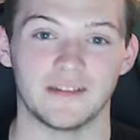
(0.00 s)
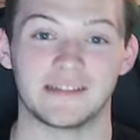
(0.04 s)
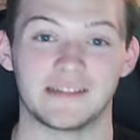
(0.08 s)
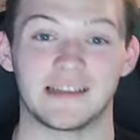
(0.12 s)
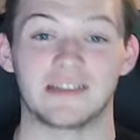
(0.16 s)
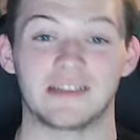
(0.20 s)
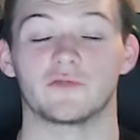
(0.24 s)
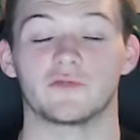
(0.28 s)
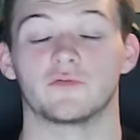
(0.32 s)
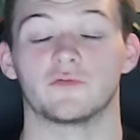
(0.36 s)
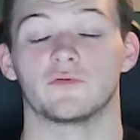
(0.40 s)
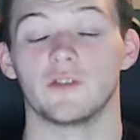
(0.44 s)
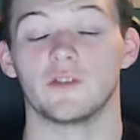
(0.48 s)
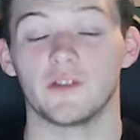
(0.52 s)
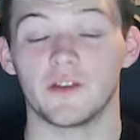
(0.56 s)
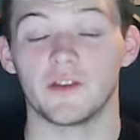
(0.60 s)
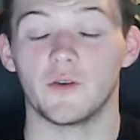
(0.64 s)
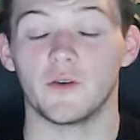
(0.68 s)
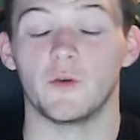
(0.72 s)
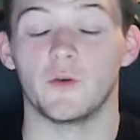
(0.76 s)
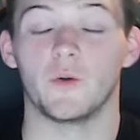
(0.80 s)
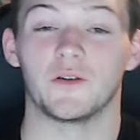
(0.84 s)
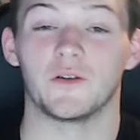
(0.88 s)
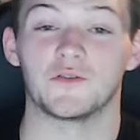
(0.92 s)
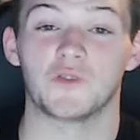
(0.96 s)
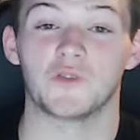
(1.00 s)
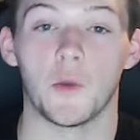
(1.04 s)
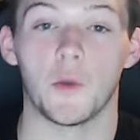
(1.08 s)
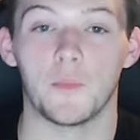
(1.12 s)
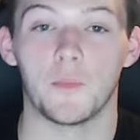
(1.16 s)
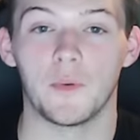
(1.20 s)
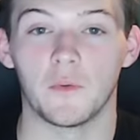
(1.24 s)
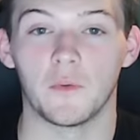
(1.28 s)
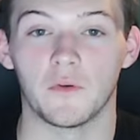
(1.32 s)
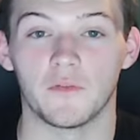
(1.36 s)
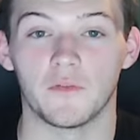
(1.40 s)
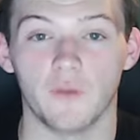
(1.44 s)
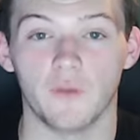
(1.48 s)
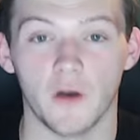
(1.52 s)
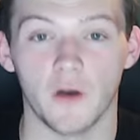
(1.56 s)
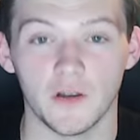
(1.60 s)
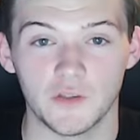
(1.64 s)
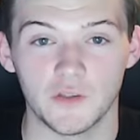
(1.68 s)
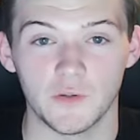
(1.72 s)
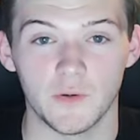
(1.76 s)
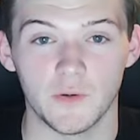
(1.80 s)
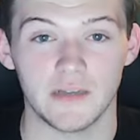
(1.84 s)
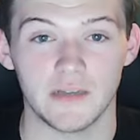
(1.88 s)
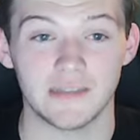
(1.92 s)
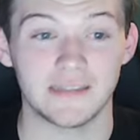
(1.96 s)
That's really who I was hoping would fall
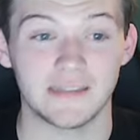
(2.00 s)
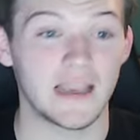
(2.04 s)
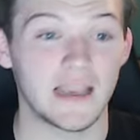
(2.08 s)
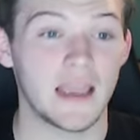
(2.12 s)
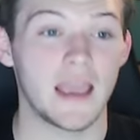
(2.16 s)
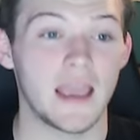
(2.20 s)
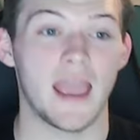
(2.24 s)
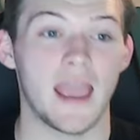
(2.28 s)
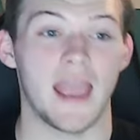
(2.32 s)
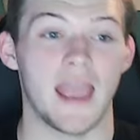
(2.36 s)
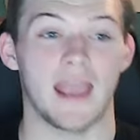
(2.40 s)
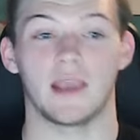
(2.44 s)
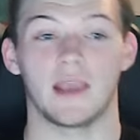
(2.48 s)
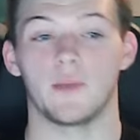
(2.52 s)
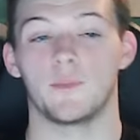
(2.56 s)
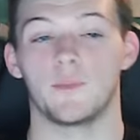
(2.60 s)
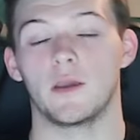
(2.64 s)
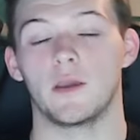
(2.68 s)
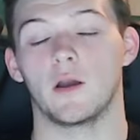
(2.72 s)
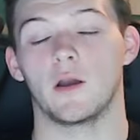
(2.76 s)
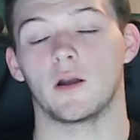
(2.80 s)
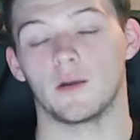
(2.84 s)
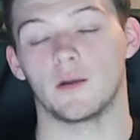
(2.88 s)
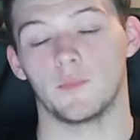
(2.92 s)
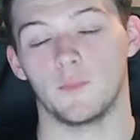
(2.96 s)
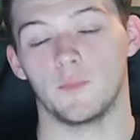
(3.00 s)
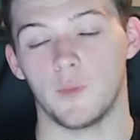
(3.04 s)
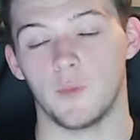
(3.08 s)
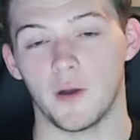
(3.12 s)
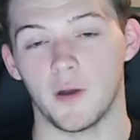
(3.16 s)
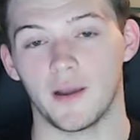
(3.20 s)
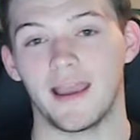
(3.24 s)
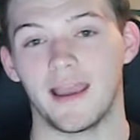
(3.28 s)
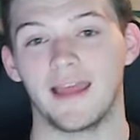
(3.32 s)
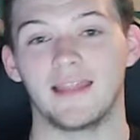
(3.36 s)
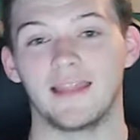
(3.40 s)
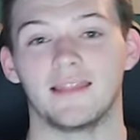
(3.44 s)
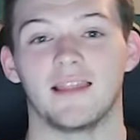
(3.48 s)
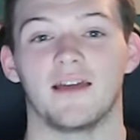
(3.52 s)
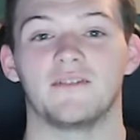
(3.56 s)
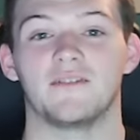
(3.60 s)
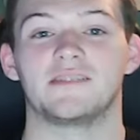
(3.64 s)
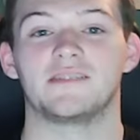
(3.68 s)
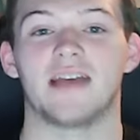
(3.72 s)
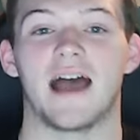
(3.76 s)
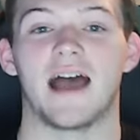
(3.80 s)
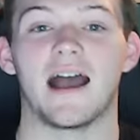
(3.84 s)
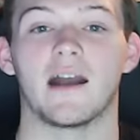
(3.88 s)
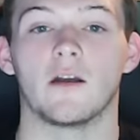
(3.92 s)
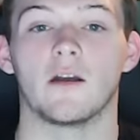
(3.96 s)
to us and could be our bookend left
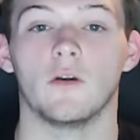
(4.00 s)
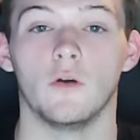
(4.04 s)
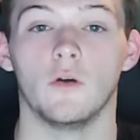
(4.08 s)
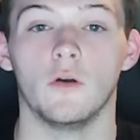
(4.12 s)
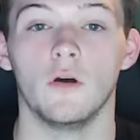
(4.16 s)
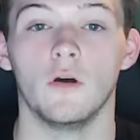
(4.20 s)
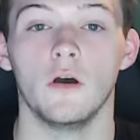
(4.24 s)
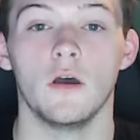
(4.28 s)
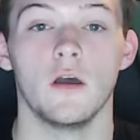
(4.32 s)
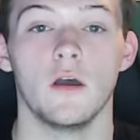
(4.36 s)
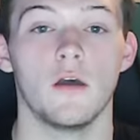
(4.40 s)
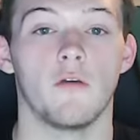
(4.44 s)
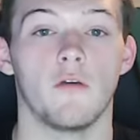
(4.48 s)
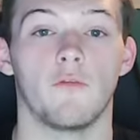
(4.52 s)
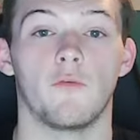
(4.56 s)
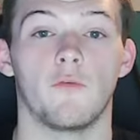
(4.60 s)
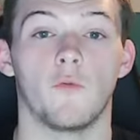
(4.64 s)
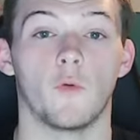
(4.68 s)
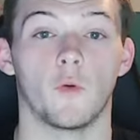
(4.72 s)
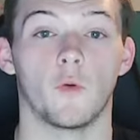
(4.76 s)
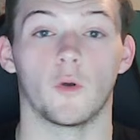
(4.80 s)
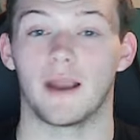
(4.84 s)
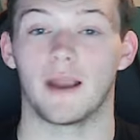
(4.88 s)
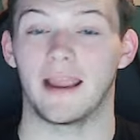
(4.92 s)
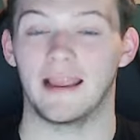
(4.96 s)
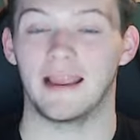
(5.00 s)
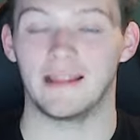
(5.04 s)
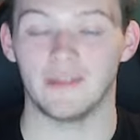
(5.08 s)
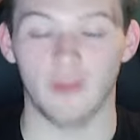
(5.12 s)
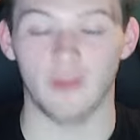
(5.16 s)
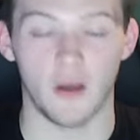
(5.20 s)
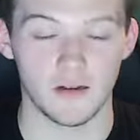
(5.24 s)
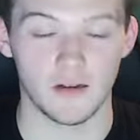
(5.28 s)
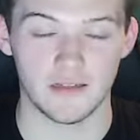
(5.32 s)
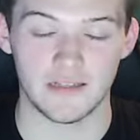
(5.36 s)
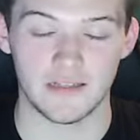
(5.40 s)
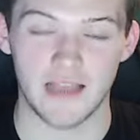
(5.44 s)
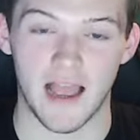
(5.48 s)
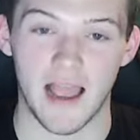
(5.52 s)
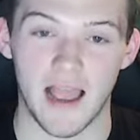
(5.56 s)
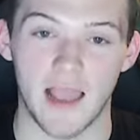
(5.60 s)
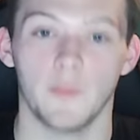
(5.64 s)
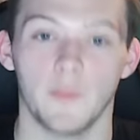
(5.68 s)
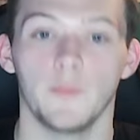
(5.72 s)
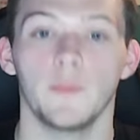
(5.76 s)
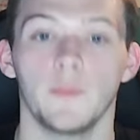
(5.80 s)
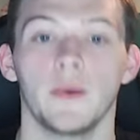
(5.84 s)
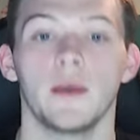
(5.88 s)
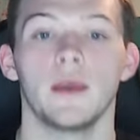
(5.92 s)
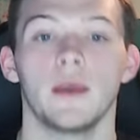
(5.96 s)
tackle for a long
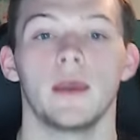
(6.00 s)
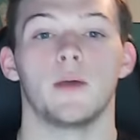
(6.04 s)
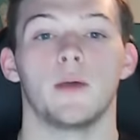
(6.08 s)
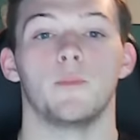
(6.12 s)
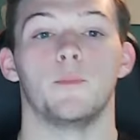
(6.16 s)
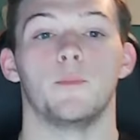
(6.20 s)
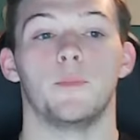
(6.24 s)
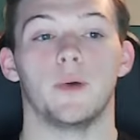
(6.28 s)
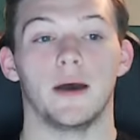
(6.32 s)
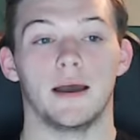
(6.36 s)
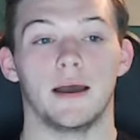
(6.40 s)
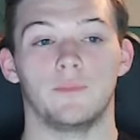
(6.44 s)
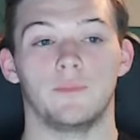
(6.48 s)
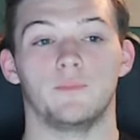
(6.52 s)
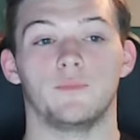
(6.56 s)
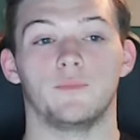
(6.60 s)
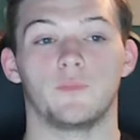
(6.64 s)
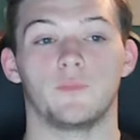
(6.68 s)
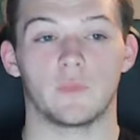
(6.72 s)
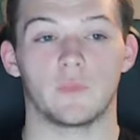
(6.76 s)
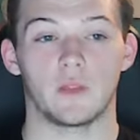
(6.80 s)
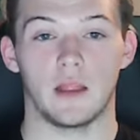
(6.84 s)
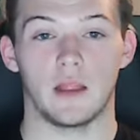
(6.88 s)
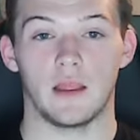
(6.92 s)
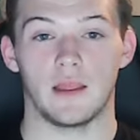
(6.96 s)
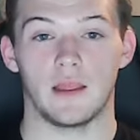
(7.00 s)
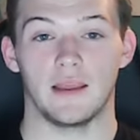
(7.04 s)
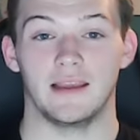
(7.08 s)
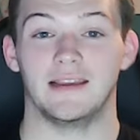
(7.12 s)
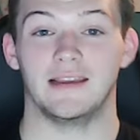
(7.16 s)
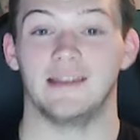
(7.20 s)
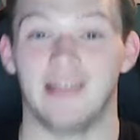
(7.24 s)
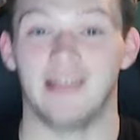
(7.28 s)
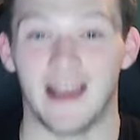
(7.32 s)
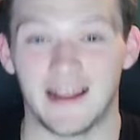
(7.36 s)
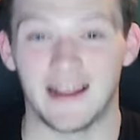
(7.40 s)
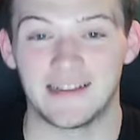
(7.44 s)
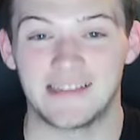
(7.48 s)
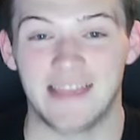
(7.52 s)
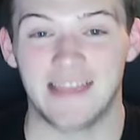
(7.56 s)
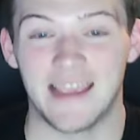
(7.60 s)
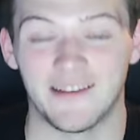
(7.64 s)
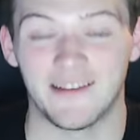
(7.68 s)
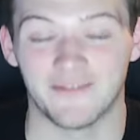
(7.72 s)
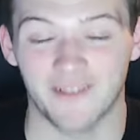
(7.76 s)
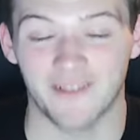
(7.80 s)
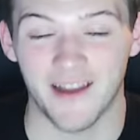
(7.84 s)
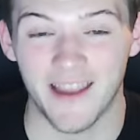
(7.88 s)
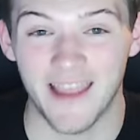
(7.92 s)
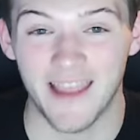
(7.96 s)
time, but he got taken
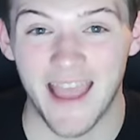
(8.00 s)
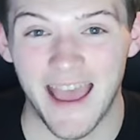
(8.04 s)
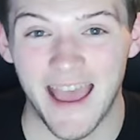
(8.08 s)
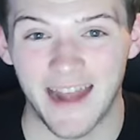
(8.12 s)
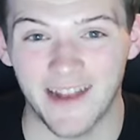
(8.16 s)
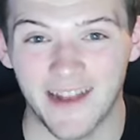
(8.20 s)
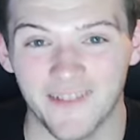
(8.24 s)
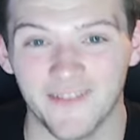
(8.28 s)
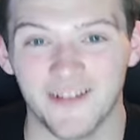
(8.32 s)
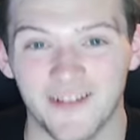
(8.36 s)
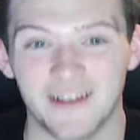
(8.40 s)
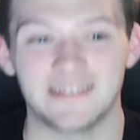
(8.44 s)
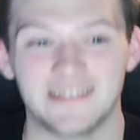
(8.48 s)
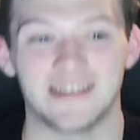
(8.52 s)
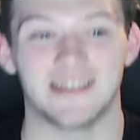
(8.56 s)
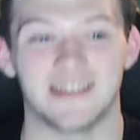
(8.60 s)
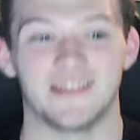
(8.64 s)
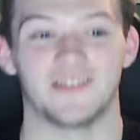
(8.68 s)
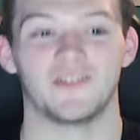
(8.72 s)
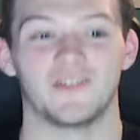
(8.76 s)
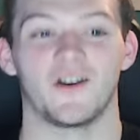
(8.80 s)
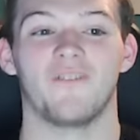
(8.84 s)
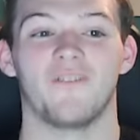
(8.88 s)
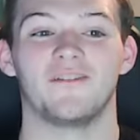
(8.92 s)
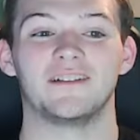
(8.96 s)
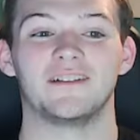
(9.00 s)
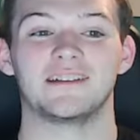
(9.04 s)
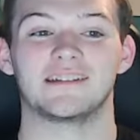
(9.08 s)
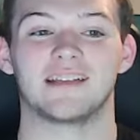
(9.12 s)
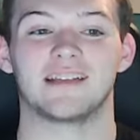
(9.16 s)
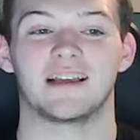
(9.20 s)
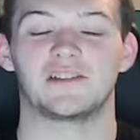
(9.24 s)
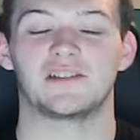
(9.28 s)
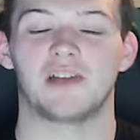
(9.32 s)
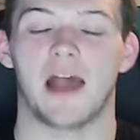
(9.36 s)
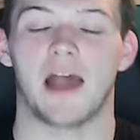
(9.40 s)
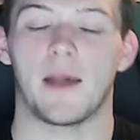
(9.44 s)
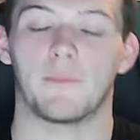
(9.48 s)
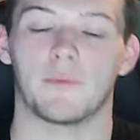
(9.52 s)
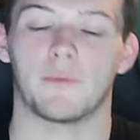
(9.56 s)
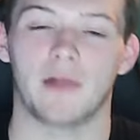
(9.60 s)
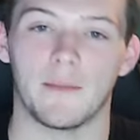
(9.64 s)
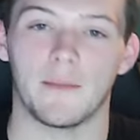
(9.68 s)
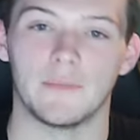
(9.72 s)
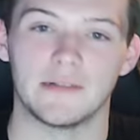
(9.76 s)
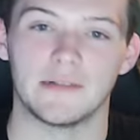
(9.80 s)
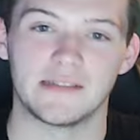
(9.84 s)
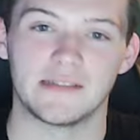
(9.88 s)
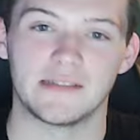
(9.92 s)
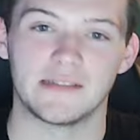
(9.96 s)
right ahead of us, and the Dolphins select Chop
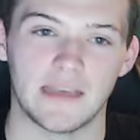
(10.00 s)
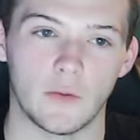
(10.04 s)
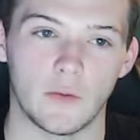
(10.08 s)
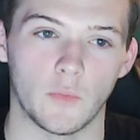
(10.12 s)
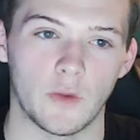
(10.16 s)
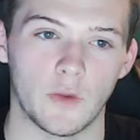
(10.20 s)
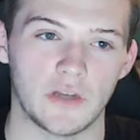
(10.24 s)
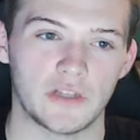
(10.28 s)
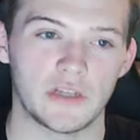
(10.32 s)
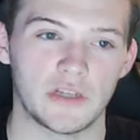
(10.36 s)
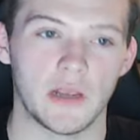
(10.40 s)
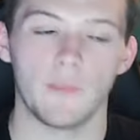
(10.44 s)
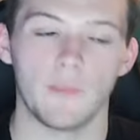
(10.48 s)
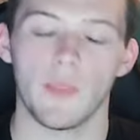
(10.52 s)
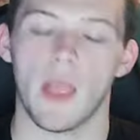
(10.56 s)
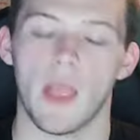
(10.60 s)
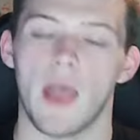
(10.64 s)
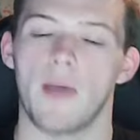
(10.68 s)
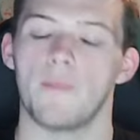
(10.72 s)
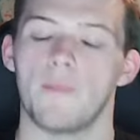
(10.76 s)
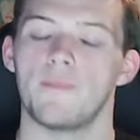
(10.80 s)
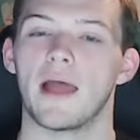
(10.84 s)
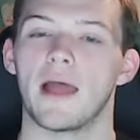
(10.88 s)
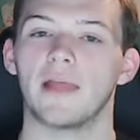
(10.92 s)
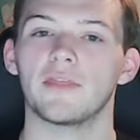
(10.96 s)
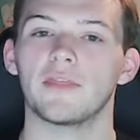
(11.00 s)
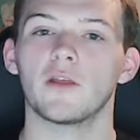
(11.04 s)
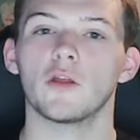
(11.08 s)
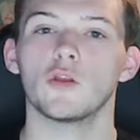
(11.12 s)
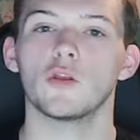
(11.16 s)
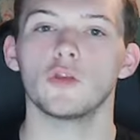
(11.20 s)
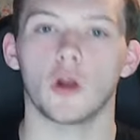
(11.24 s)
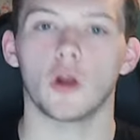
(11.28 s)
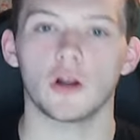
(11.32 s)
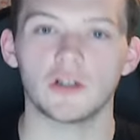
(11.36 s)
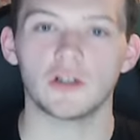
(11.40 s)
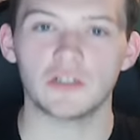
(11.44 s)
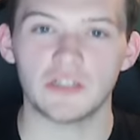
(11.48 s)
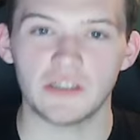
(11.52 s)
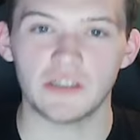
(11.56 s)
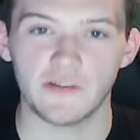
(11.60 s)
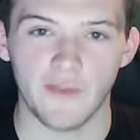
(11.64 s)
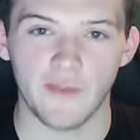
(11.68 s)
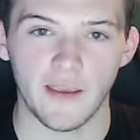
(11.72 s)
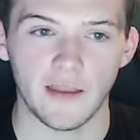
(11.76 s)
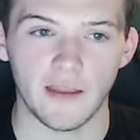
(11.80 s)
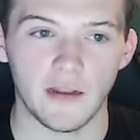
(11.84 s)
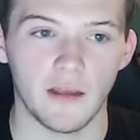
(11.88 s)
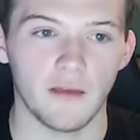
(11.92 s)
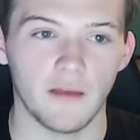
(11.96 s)
Robinson, which I'm not the largest
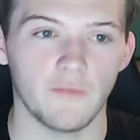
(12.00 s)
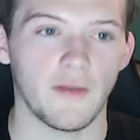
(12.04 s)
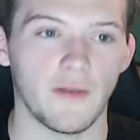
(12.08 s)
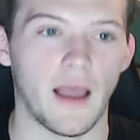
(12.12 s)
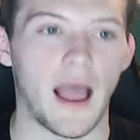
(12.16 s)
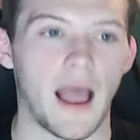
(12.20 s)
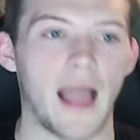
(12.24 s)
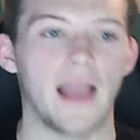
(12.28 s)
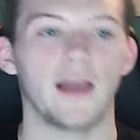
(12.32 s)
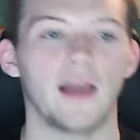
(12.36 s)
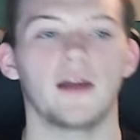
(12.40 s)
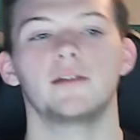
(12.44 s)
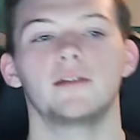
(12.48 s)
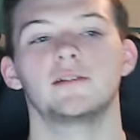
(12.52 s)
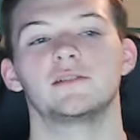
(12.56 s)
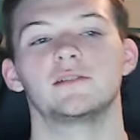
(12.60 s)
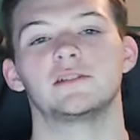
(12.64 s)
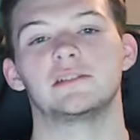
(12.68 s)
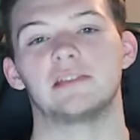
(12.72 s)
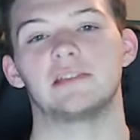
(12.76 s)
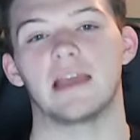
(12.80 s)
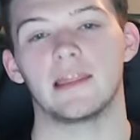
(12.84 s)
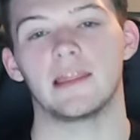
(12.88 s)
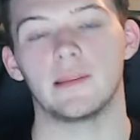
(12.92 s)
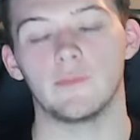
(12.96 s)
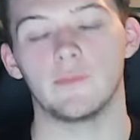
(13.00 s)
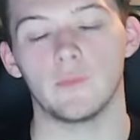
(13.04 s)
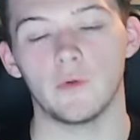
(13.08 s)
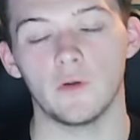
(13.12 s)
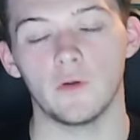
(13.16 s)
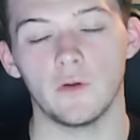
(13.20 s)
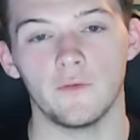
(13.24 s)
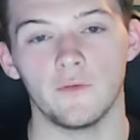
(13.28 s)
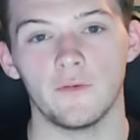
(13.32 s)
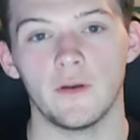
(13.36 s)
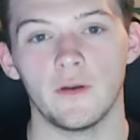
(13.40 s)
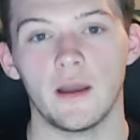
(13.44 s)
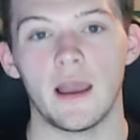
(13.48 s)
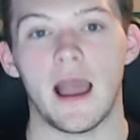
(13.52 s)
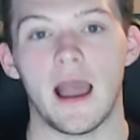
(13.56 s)
fan of. I understand the move.